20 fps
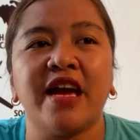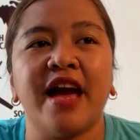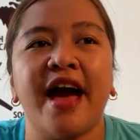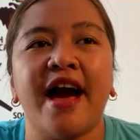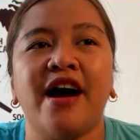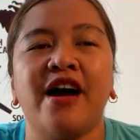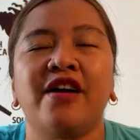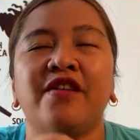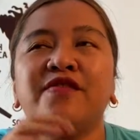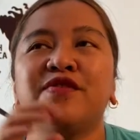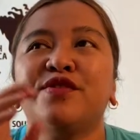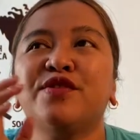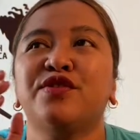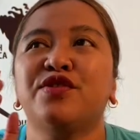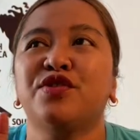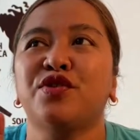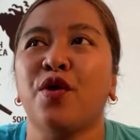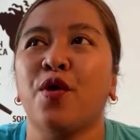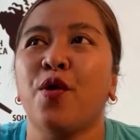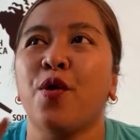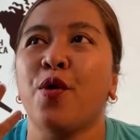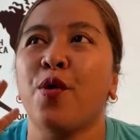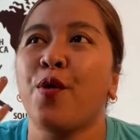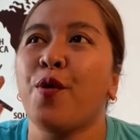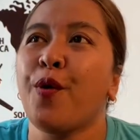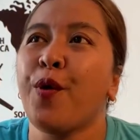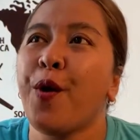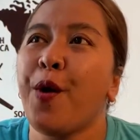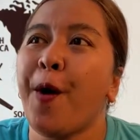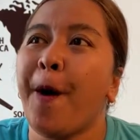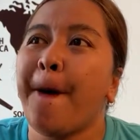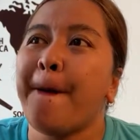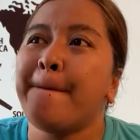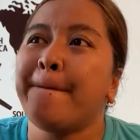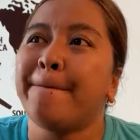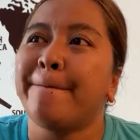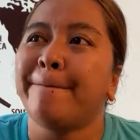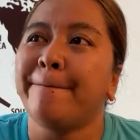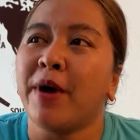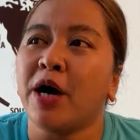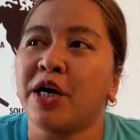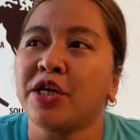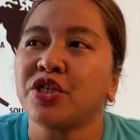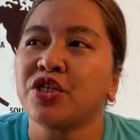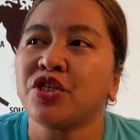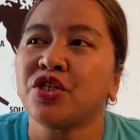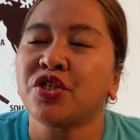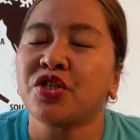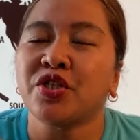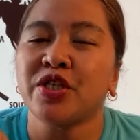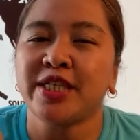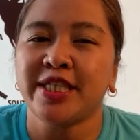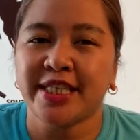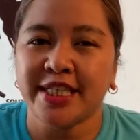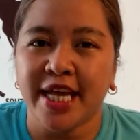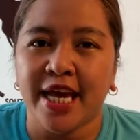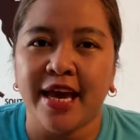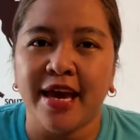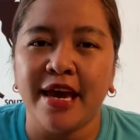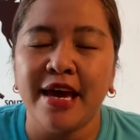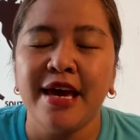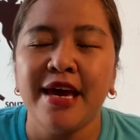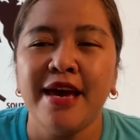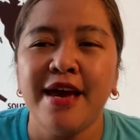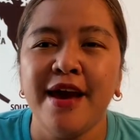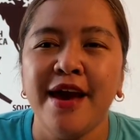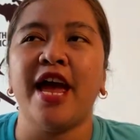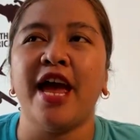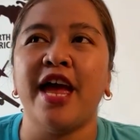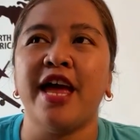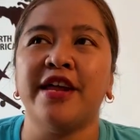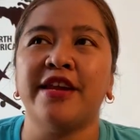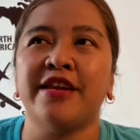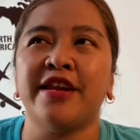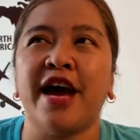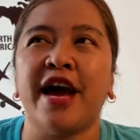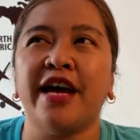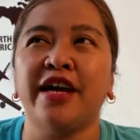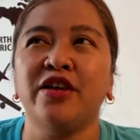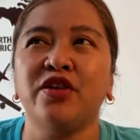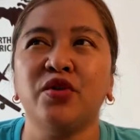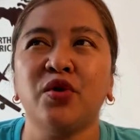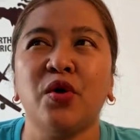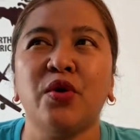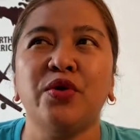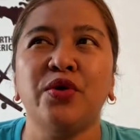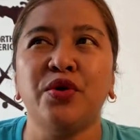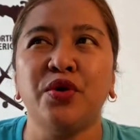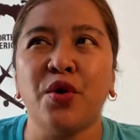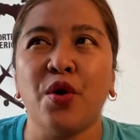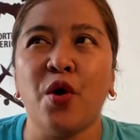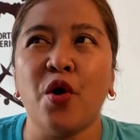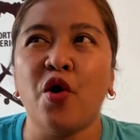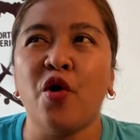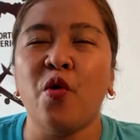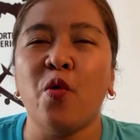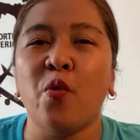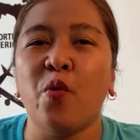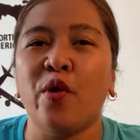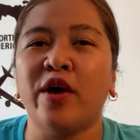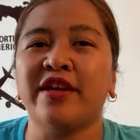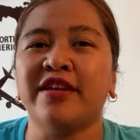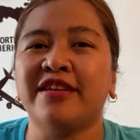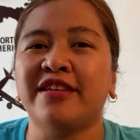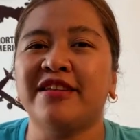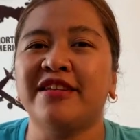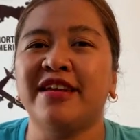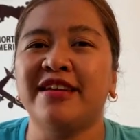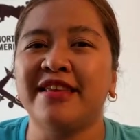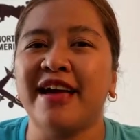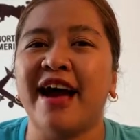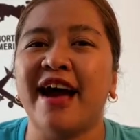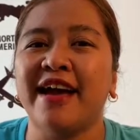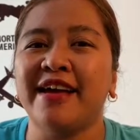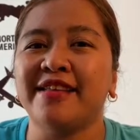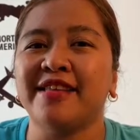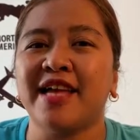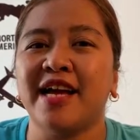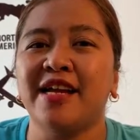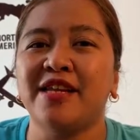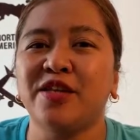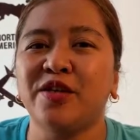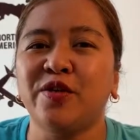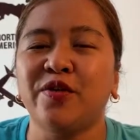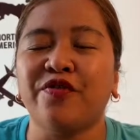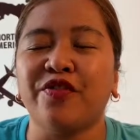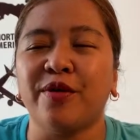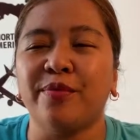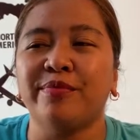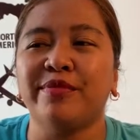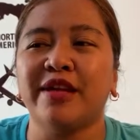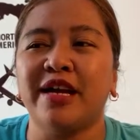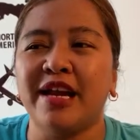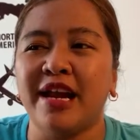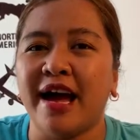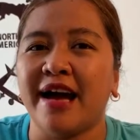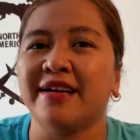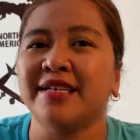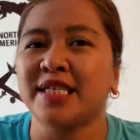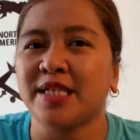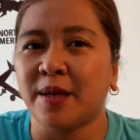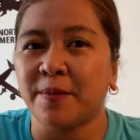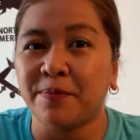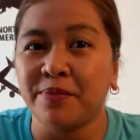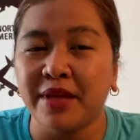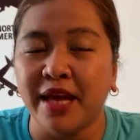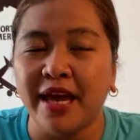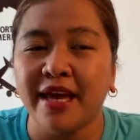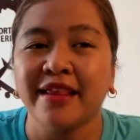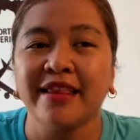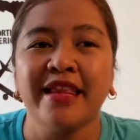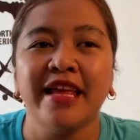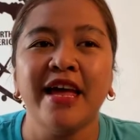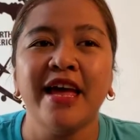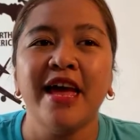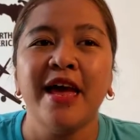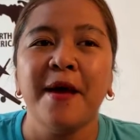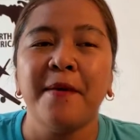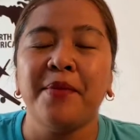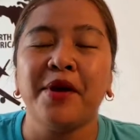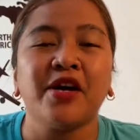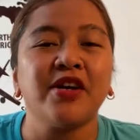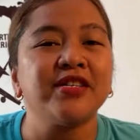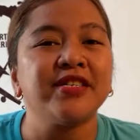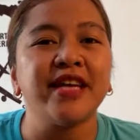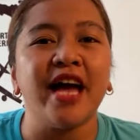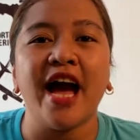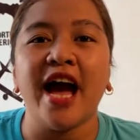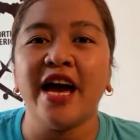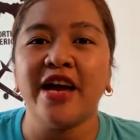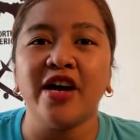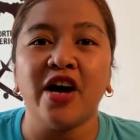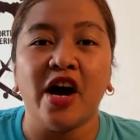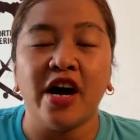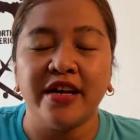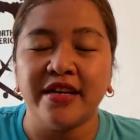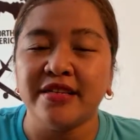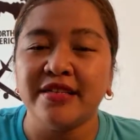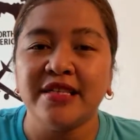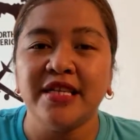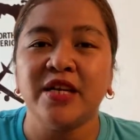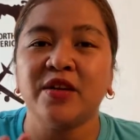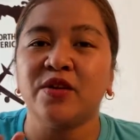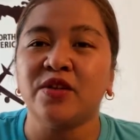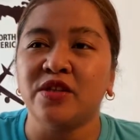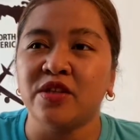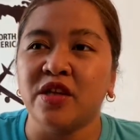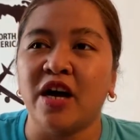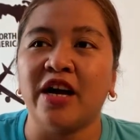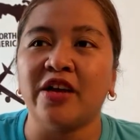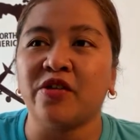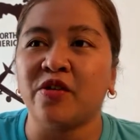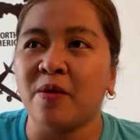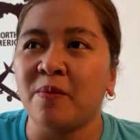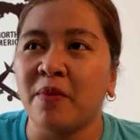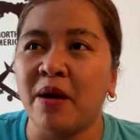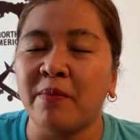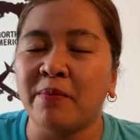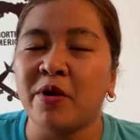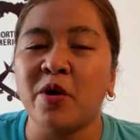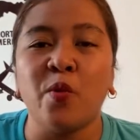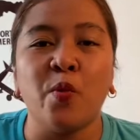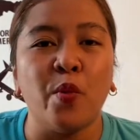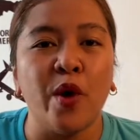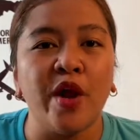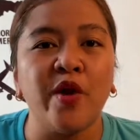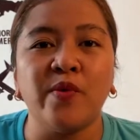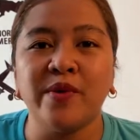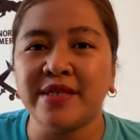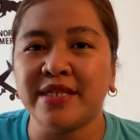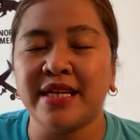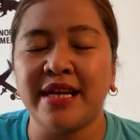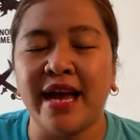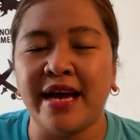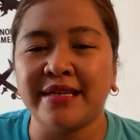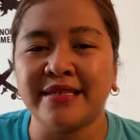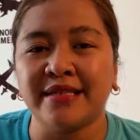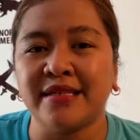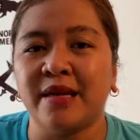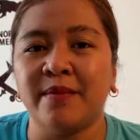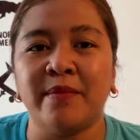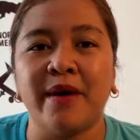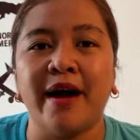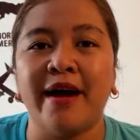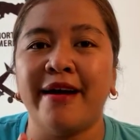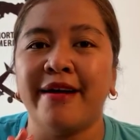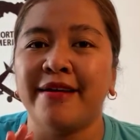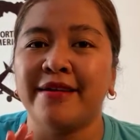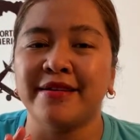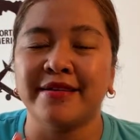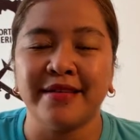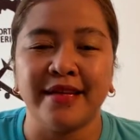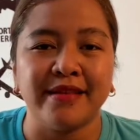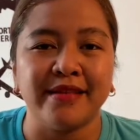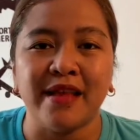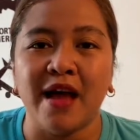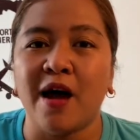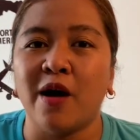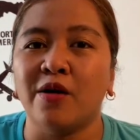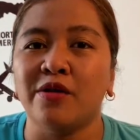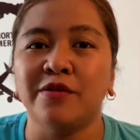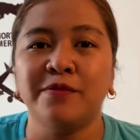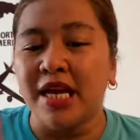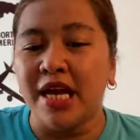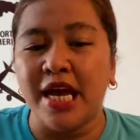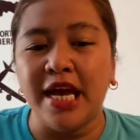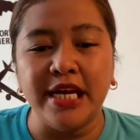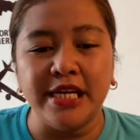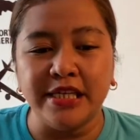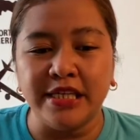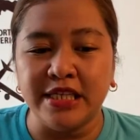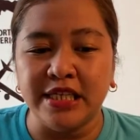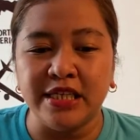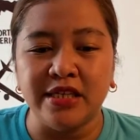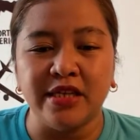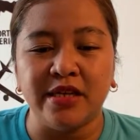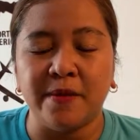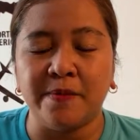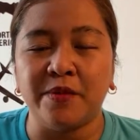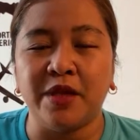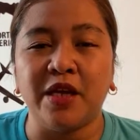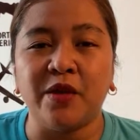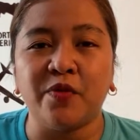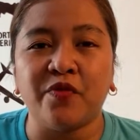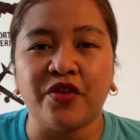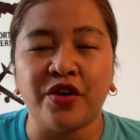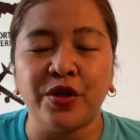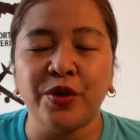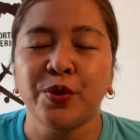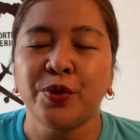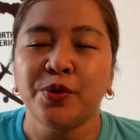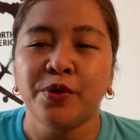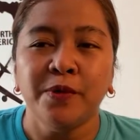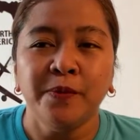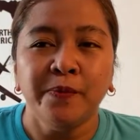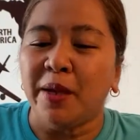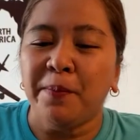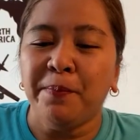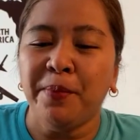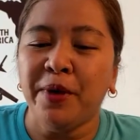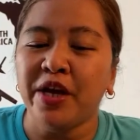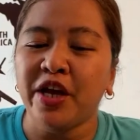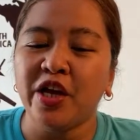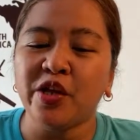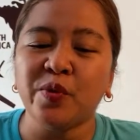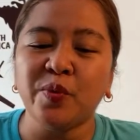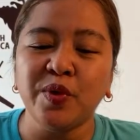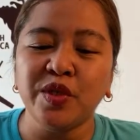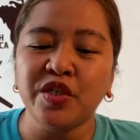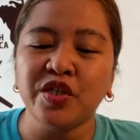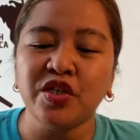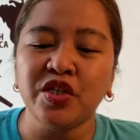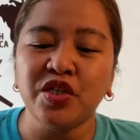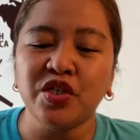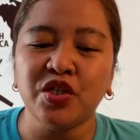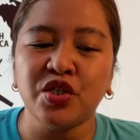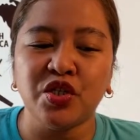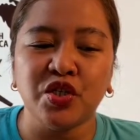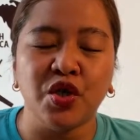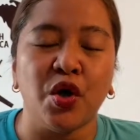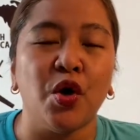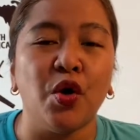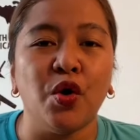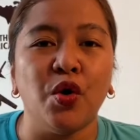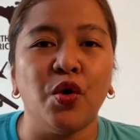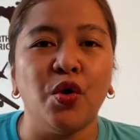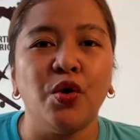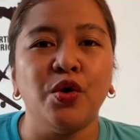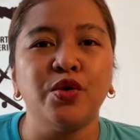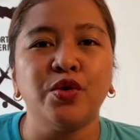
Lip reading: have so much to say and I don't know what did I tell you from the last update, because I honestly could not remember when was the last time I sat down and did an update for you. But it was just so